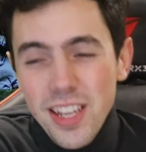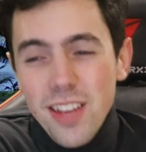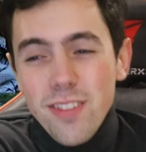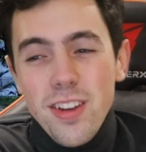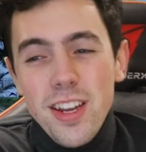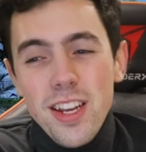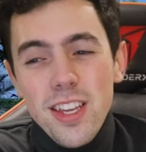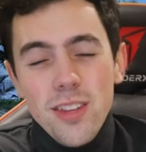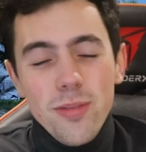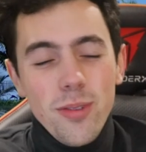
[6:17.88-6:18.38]
like, if
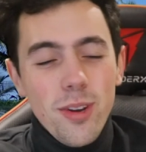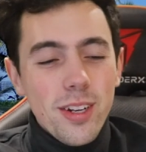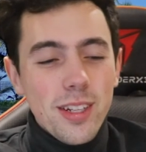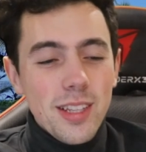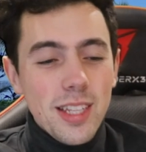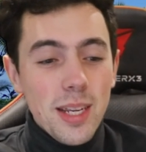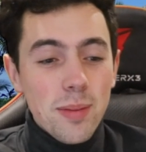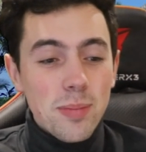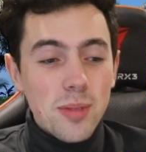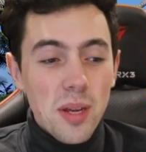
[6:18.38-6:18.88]
I hear the word
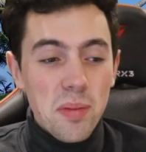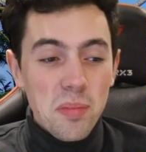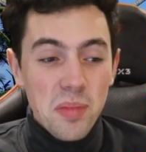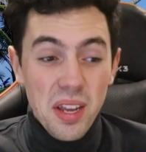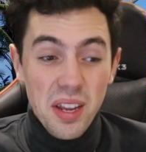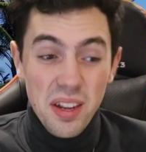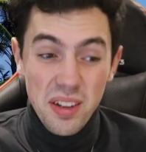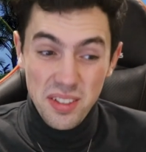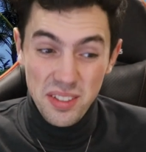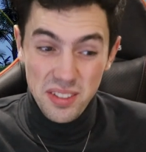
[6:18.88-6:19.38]
lips, I'm
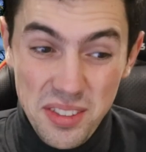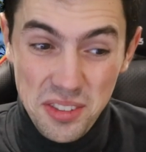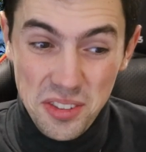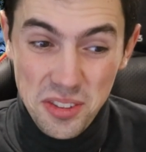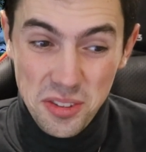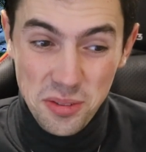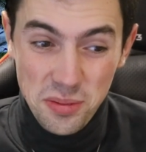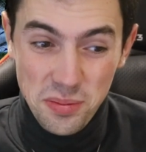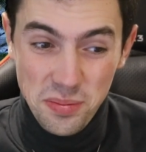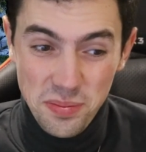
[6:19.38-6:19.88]
like,
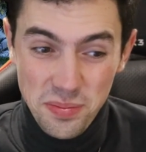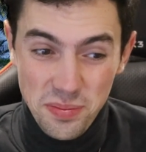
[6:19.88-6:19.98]
oh.